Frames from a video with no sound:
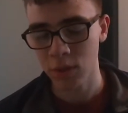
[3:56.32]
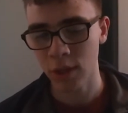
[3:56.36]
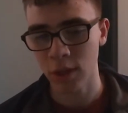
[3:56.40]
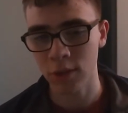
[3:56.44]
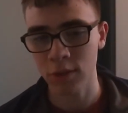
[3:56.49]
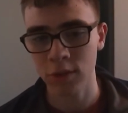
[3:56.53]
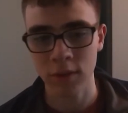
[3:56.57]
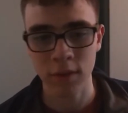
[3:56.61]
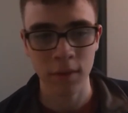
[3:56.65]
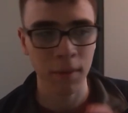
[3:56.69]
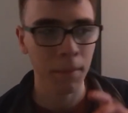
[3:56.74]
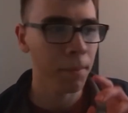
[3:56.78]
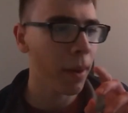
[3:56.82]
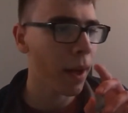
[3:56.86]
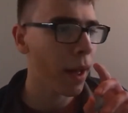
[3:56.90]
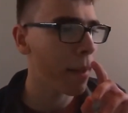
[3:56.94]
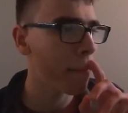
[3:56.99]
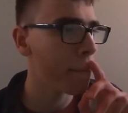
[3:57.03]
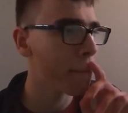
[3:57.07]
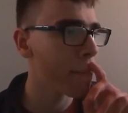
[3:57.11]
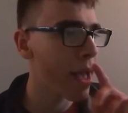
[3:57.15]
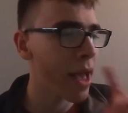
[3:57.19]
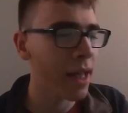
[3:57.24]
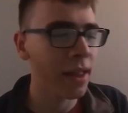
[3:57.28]
Soldier
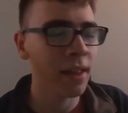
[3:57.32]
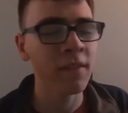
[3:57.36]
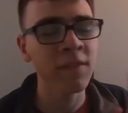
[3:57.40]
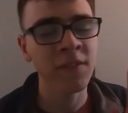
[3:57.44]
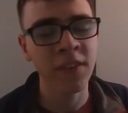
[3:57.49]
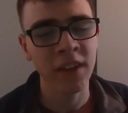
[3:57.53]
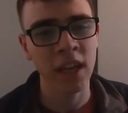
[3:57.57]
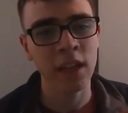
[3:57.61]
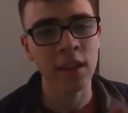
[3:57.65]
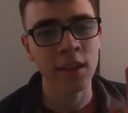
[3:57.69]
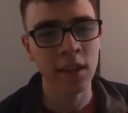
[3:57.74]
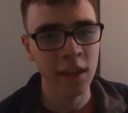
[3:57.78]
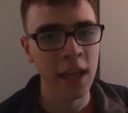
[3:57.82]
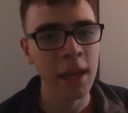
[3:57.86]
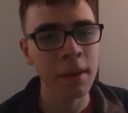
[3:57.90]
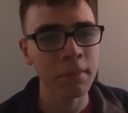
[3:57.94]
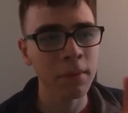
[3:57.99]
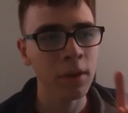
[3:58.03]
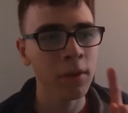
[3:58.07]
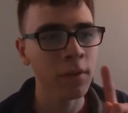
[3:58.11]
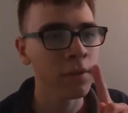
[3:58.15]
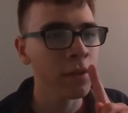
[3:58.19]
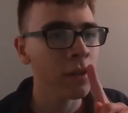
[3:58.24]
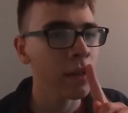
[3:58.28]
by a man I forget the
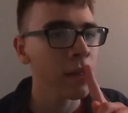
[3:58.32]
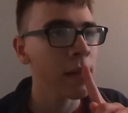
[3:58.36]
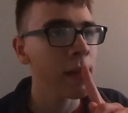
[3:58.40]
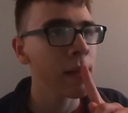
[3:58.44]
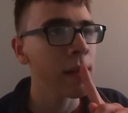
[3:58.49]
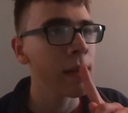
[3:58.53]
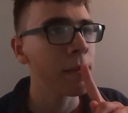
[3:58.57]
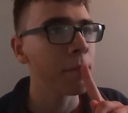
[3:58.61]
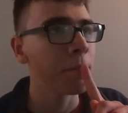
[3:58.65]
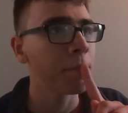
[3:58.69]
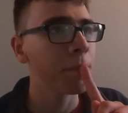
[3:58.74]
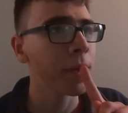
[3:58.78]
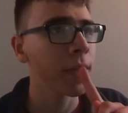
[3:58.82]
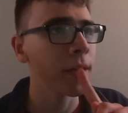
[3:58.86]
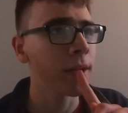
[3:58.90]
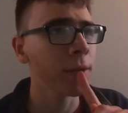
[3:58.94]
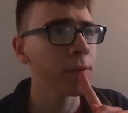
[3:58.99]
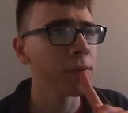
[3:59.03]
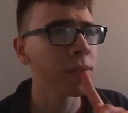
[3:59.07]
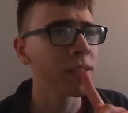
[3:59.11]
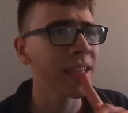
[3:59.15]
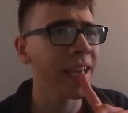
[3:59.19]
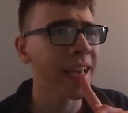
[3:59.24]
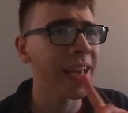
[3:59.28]
name of, but
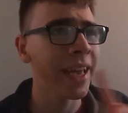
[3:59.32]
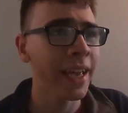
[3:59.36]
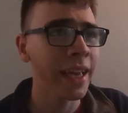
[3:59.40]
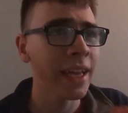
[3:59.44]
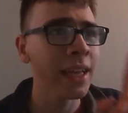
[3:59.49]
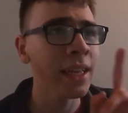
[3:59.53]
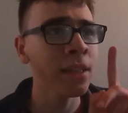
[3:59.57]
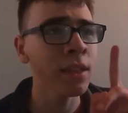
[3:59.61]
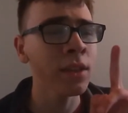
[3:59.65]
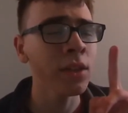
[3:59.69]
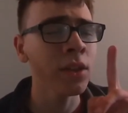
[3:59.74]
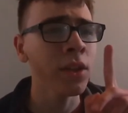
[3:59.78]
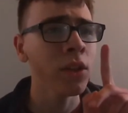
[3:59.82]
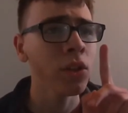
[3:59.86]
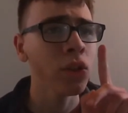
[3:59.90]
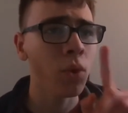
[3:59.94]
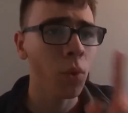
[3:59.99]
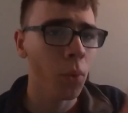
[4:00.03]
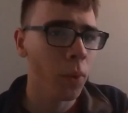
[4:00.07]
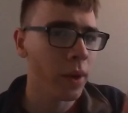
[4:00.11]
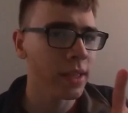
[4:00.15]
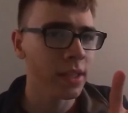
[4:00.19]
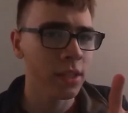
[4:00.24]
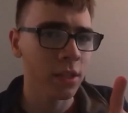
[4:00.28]
he was in
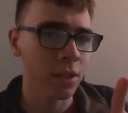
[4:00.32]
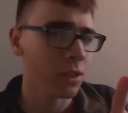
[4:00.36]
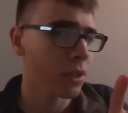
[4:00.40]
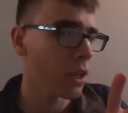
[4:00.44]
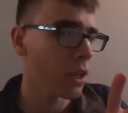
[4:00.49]
the Winter